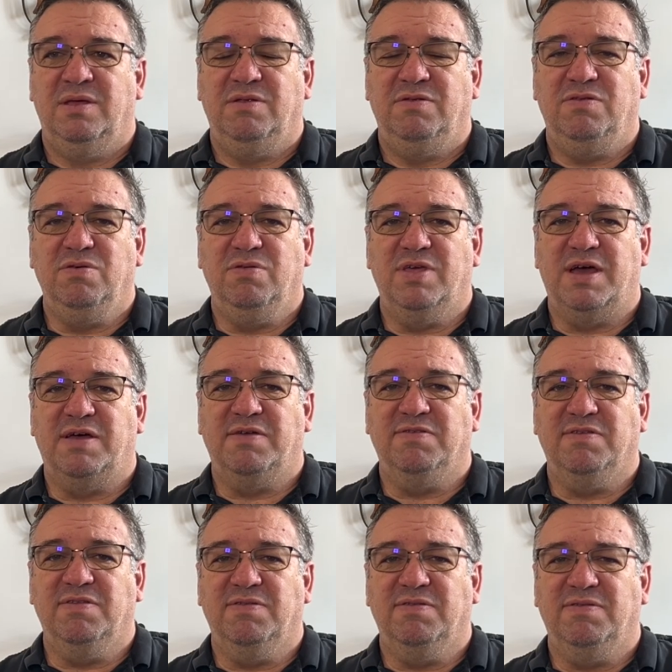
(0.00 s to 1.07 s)

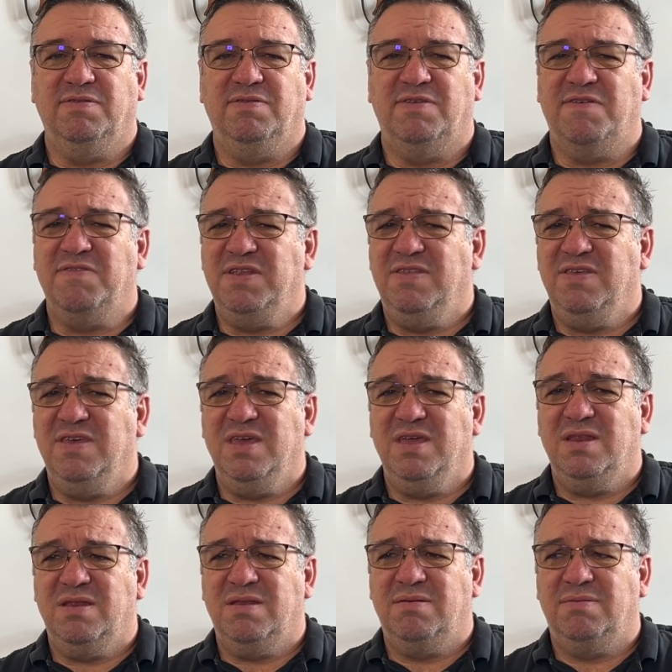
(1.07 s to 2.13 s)

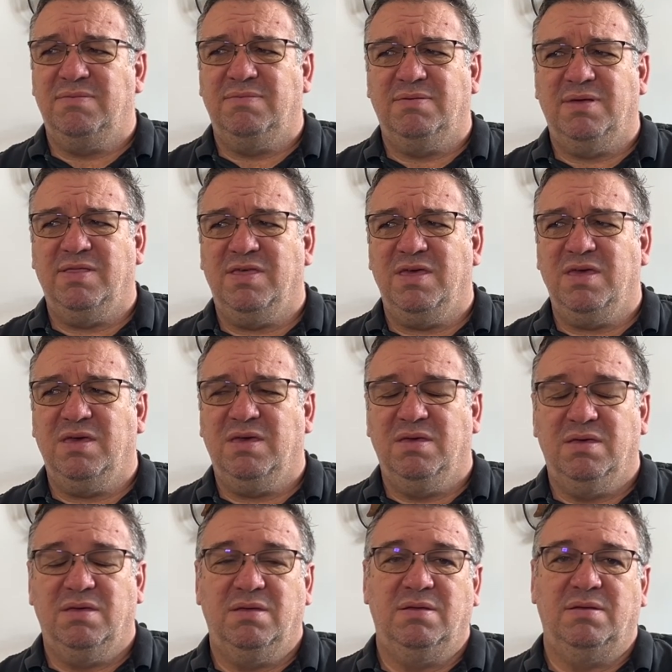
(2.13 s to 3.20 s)
2017, I think,
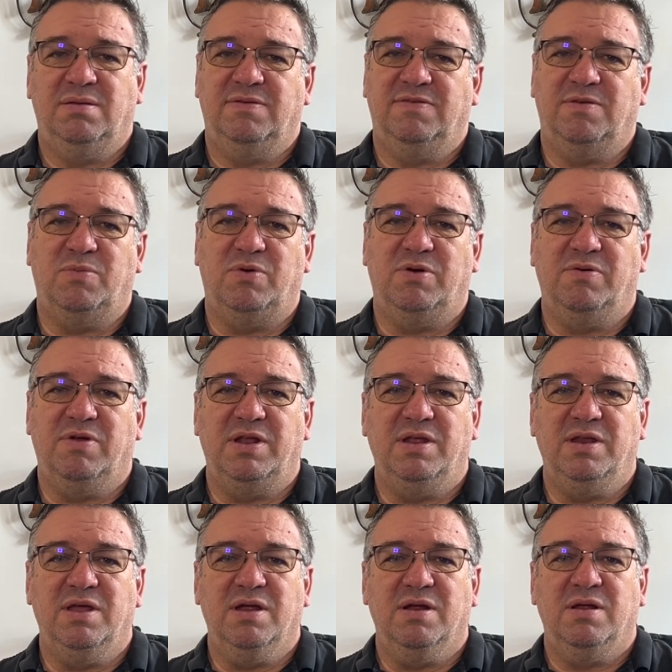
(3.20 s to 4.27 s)
somewhere around in
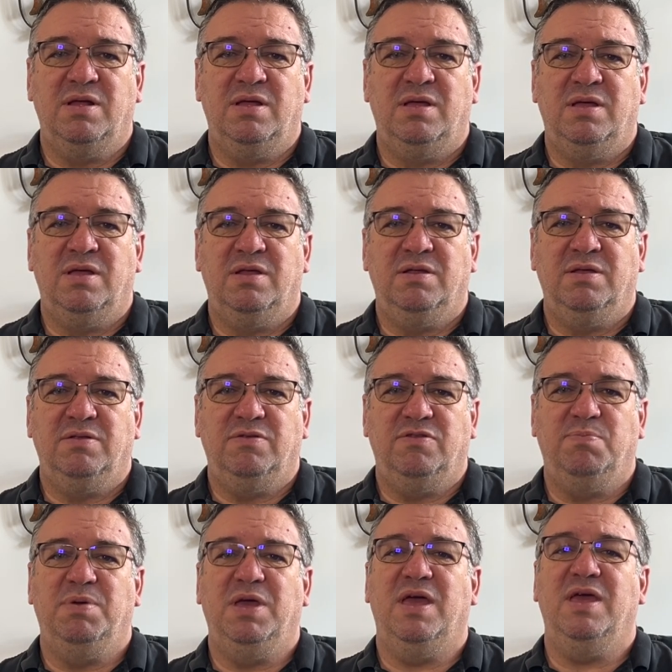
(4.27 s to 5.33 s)
there.
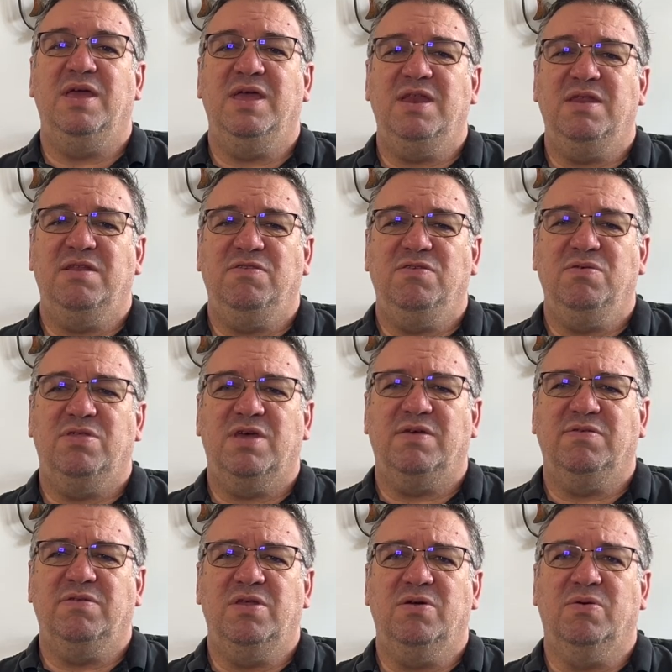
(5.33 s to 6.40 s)
Into
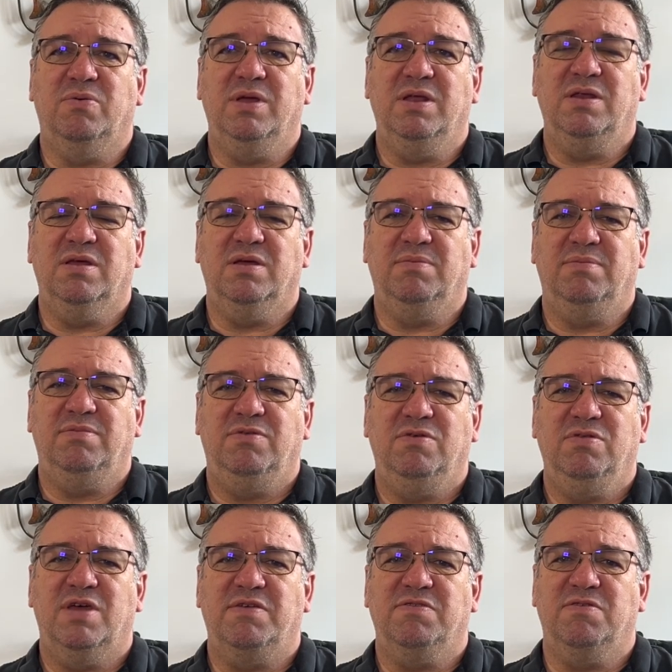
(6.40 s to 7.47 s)

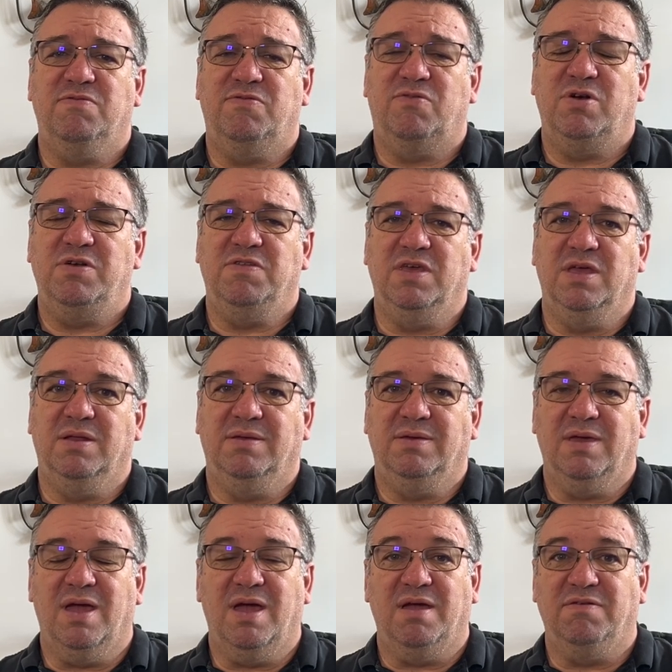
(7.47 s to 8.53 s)
2014.
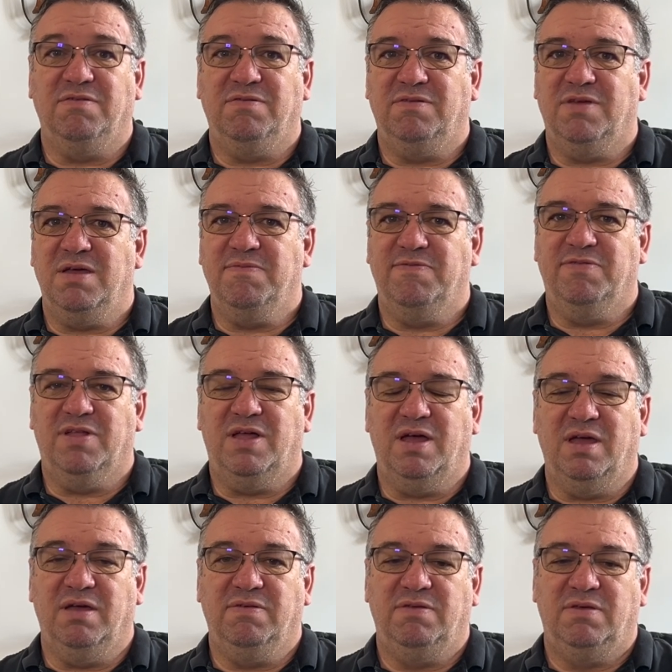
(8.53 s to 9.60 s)
Gosh, time
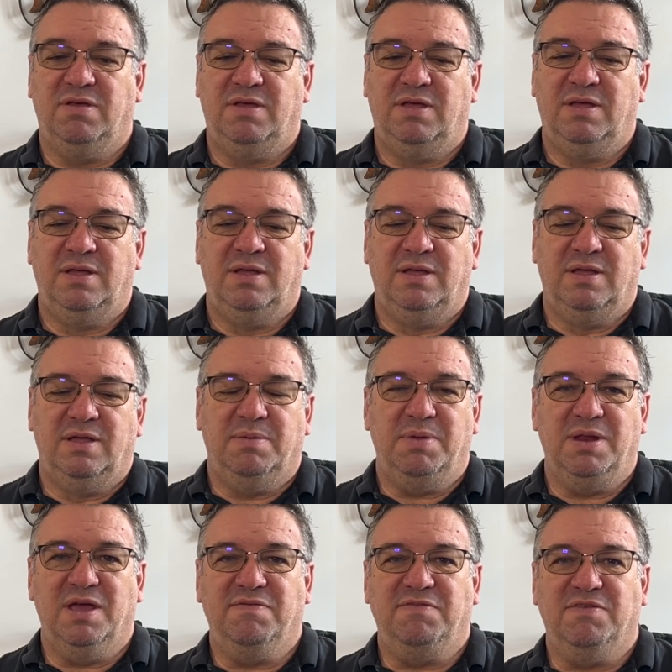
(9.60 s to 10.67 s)
flies. I'm
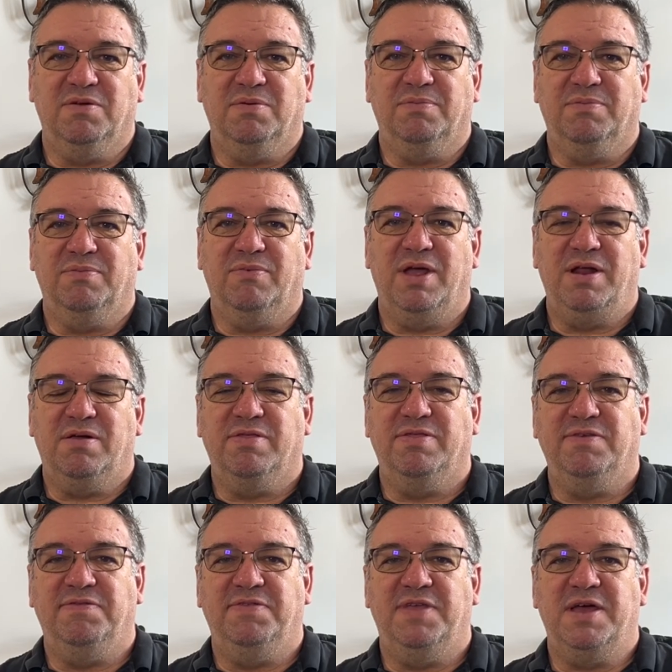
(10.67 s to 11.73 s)
gonna have to write all
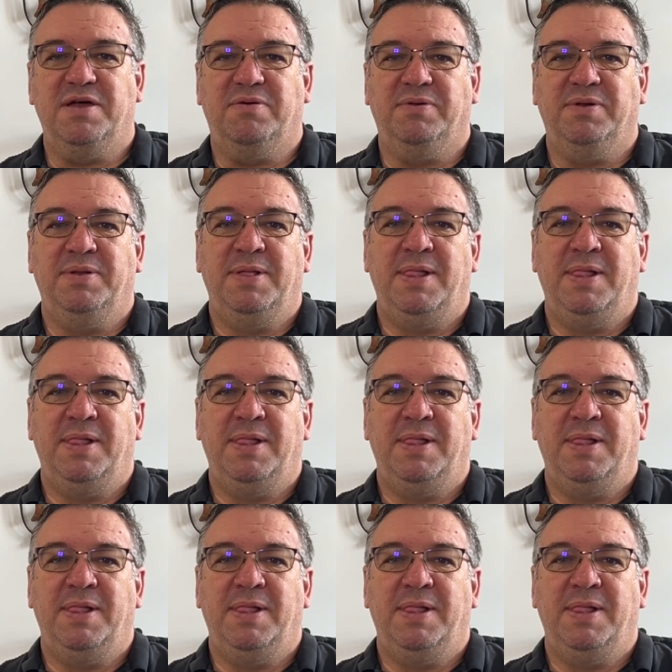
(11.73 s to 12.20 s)
this down.